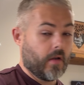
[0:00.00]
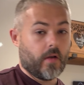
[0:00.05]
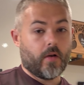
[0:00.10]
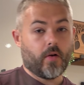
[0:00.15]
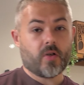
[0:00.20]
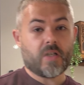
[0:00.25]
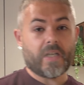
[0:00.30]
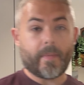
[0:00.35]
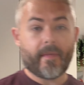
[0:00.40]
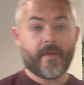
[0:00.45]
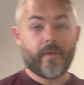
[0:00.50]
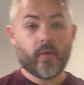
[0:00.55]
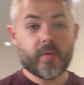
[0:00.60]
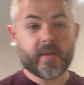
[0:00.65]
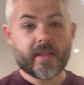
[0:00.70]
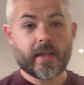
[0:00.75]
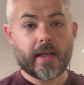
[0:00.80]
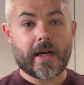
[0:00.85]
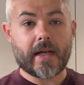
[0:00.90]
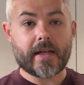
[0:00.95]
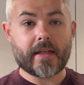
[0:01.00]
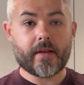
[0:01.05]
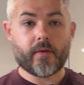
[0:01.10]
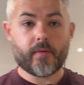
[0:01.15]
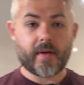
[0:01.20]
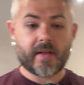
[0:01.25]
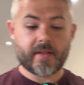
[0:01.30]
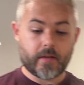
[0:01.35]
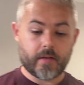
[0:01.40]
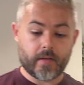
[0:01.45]
Okay, before we start adding the
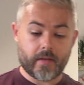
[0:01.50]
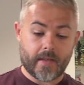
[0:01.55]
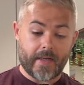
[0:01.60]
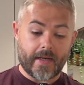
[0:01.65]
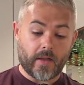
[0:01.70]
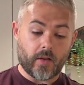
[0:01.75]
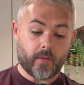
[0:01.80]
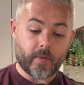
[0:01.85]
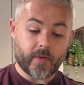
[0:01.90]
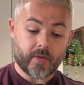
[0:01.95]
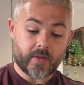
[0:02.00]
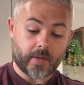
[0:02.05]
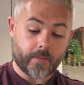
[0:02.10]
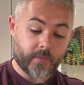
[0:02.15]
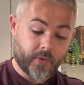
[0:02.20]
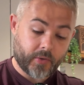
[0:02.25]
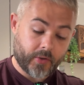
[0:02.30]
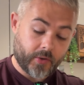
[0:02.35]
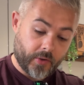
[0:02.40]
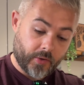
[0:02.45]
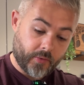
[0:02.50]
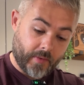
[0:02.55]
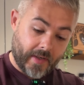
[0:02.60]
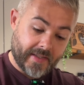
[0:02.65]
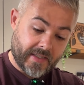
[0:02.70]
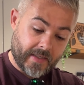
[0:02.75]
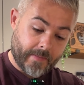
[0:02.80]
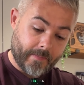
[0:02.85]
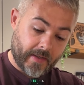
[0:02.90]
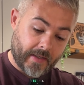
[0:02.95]
rest of the elements, I'm just going to
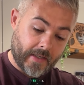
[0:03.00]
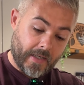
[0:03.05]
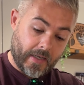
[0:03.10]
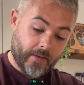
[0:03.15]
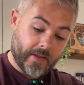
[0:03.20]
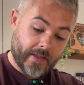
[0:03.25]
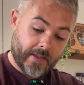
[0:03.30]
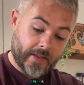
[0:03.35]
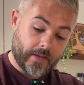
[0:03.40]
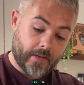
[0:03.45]
grate in my garlic.